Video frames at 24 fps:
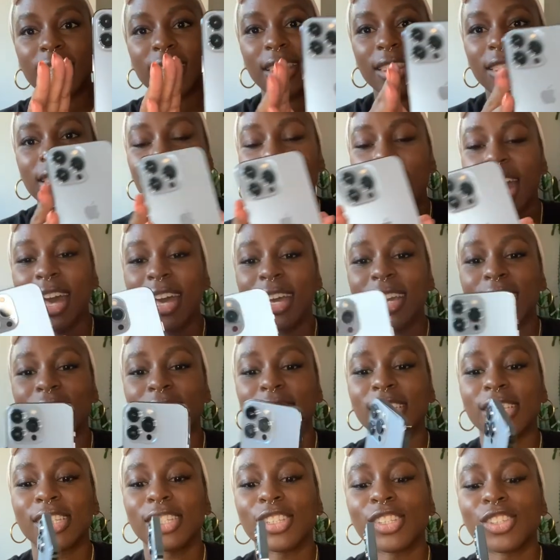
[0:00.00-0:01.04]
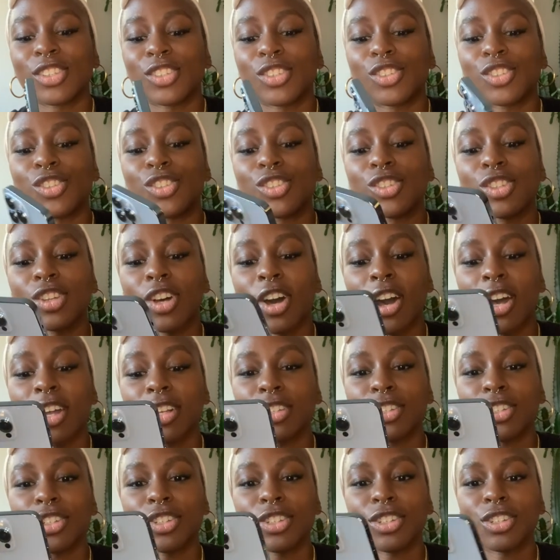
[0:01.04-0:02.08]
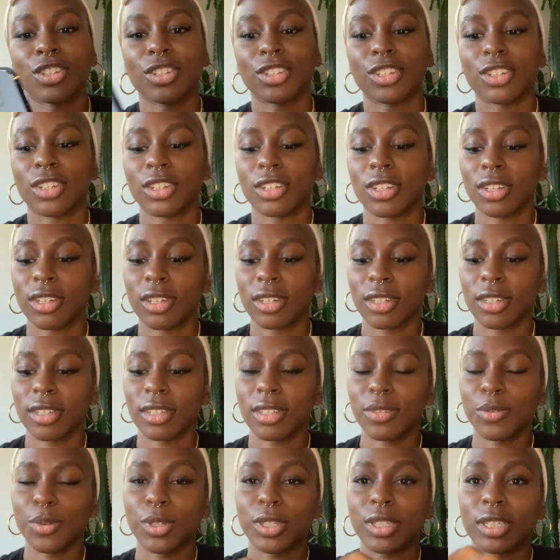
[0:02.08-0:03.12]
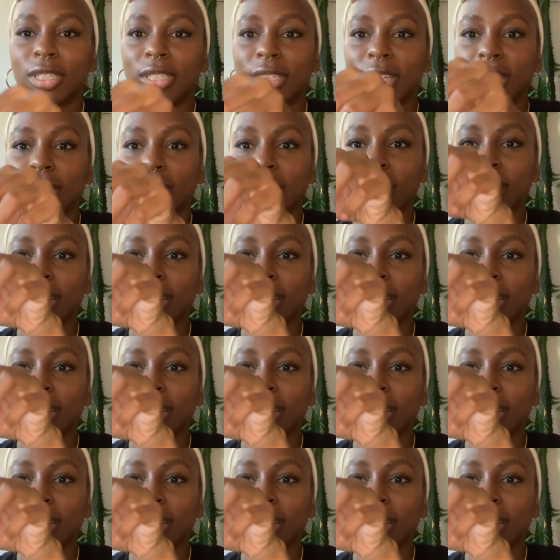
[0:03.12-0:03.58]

That is such, we're just gonna,